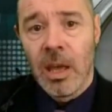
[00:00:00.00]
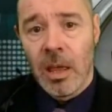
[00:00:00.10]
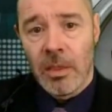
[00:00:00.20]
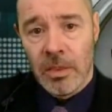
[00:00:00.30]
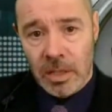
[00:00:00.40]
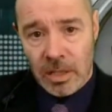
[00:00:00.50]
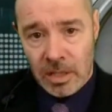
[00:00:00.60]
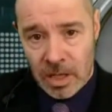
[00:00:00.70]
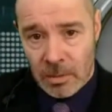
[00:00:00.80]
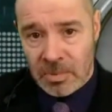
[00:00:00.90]
the
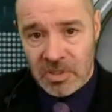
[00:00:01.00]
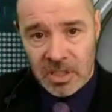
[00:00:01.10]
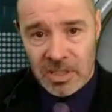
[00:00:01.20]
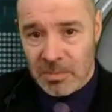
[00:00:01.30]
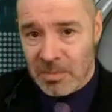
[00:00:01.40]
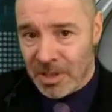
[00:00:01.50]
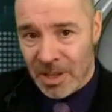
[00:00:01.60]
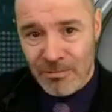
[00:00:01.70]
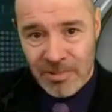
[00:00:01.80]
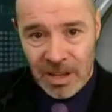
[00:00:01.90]
number system that they
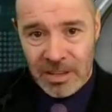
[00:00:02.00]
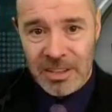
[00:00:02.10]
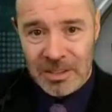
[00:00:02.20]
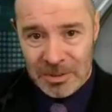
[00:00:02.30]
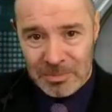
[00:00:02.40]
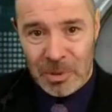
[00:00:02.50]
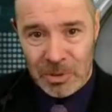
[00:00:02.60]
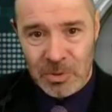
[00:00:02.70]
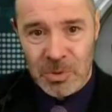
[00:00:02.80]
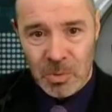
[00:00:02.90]
run that
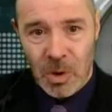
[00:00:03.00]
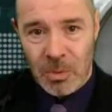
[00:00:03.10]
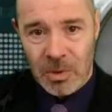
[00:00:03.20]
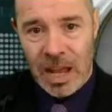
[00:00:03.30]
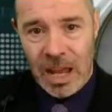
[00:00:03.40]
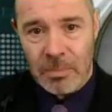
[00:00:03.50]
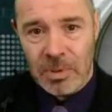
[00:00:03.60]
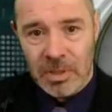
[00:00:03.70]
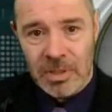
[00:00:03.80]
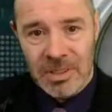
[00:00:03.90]
models what will
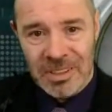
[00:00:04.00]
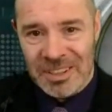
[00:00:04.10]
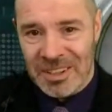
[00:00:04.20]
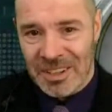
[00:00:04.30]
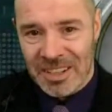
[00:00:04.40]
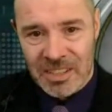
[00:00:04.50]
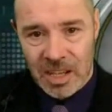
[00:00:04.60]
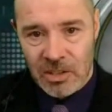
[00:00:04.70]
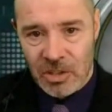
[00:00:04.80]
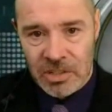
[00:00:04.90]
happen as they
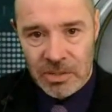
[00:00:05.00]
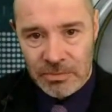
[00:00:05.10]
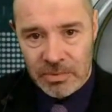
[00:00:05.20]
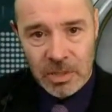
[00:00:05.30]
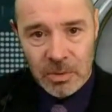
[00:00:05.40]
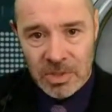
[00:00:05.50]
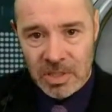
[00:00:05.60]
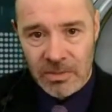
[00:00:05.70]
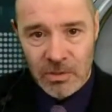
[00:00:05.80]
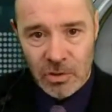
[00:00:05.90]
adjust the frequency
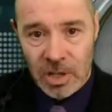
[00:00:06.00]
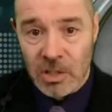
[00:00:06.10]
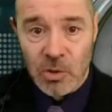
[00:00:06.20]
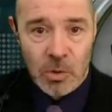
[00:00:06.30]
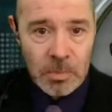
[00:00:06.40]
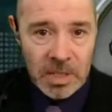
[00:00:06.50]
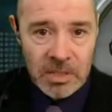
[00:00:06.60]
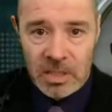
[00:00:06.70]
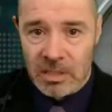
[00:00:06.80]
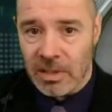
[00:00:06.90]
of trains or
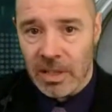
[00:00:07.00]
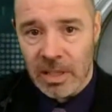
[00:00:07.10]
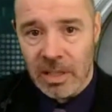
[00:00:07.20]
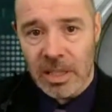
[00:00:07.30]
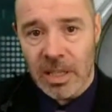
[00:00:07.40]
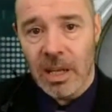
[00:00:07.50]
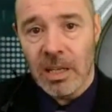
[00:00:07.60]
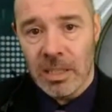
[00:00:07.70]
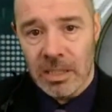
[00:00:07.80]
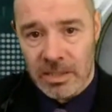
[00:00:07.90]
buses or anything like that
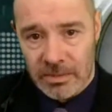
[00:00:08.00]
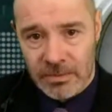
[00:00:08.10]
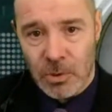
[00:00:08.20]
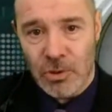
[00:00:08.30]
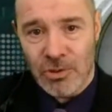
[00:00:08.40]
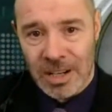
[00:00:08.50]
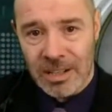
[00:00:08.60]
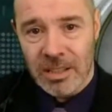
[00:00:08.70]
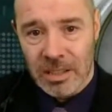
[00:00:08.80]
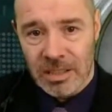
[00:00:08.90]
is Fortran
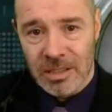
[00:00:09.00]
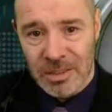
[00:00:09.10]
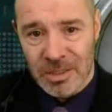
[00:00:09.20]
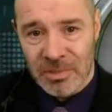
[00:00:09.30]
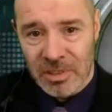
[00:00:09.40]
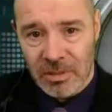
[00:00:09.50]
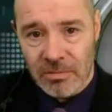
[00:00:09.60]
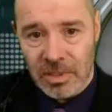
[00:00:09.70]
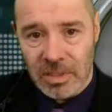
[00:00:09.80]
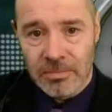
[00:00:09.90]
that the program runs it.